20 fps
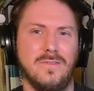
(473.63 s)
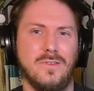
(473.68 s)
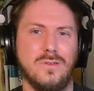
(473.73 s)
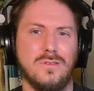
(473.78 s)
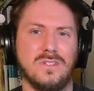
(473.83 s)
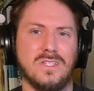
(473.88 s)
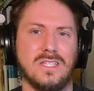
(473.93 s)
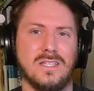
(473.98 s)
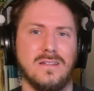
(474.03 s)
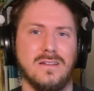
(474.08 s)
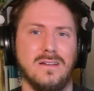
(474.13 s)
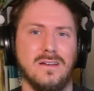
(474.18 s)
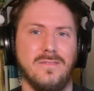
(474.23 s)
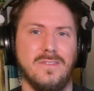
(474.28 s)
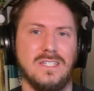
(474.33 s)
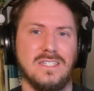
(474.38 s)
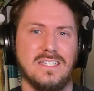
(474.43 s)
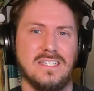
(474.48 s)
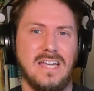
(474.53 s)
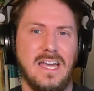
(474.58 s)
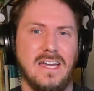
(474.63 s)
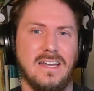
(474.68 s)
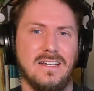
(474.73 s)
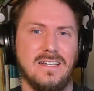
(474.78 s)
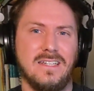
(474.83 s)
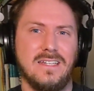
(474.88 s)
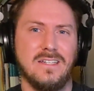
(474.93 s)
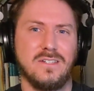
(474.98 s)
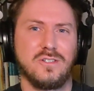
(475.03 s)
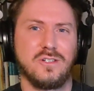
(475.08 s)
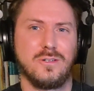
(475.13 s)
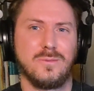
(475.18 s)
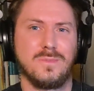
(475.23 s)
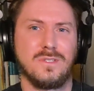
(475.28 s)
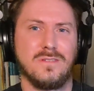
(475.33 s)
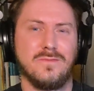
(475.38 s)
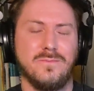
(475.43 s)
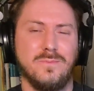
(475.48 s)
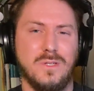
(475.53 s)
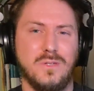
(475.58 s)
Levels of insanity in
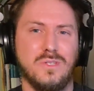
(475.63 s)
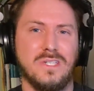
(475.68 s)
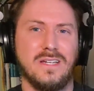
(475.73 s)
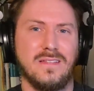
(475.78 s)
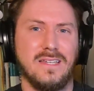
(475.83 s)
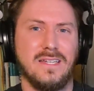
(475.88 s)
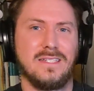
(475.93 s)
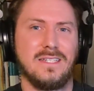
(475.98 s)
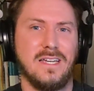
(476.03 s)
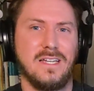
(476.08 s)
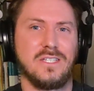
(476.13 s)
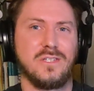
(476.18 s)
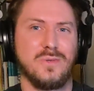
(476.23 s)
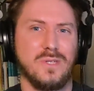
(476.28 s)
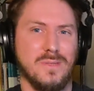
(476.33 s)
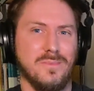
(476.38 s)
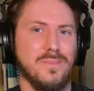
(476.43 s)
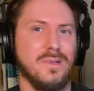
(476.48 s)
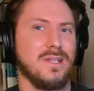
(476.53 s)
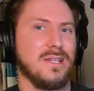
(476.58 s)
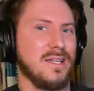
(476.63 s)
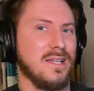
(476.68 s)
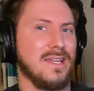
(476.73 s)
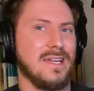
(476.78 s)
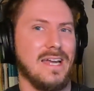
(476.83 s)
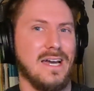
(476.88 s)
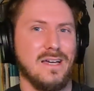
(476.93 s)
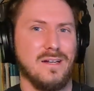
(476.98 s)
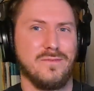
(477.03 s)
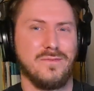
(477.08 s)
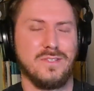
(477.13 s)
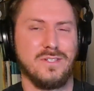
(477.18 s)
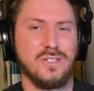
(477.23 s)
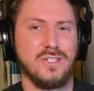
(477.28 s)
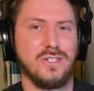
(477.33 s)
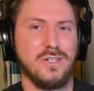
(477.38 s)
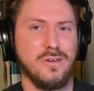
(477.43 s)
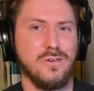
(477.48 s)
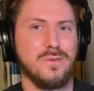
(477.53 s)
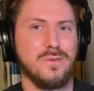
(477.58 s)
terms of music that takes you completely out of the